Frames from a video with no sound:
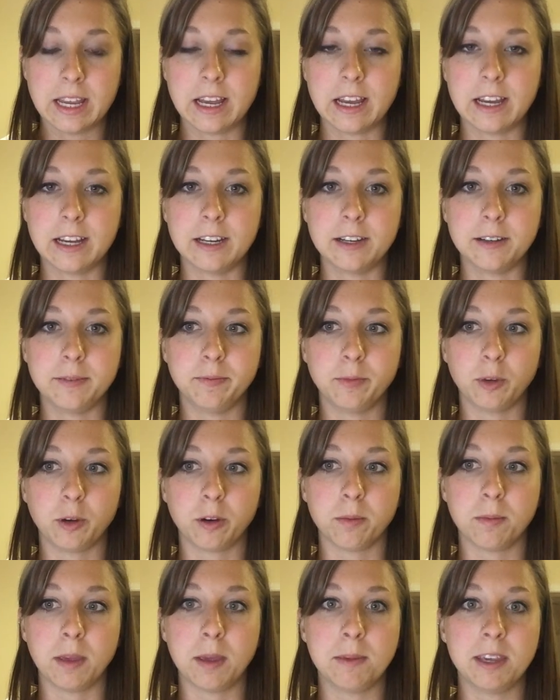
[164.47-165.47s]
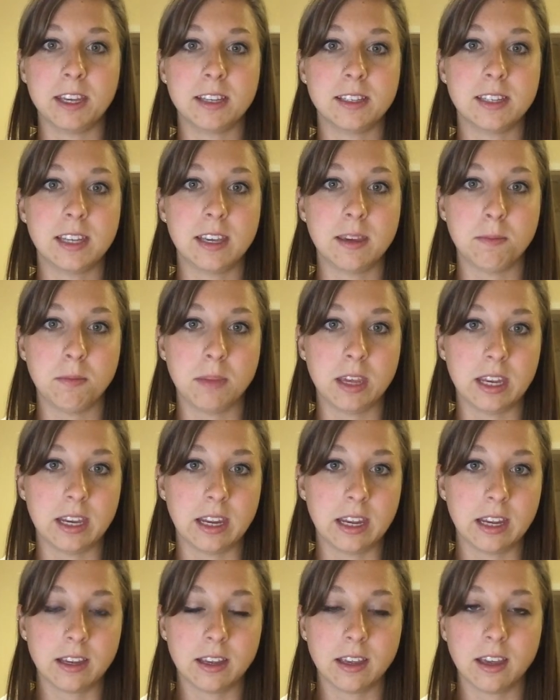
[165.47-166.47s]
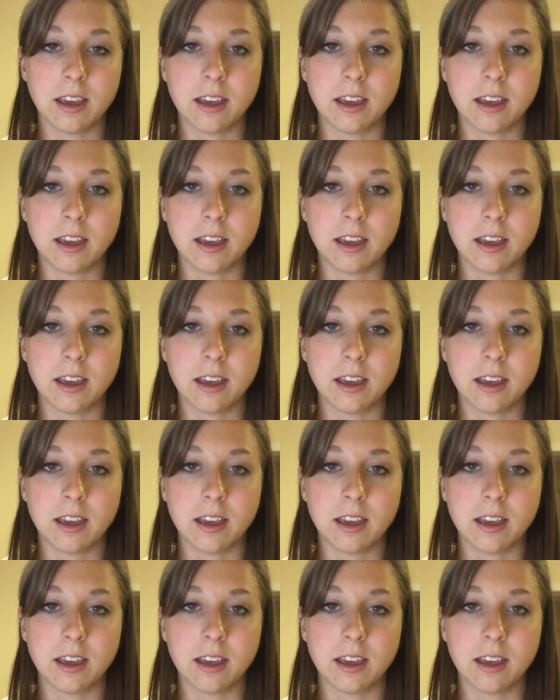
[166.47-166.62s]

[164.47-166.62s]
or maybe a team meeting.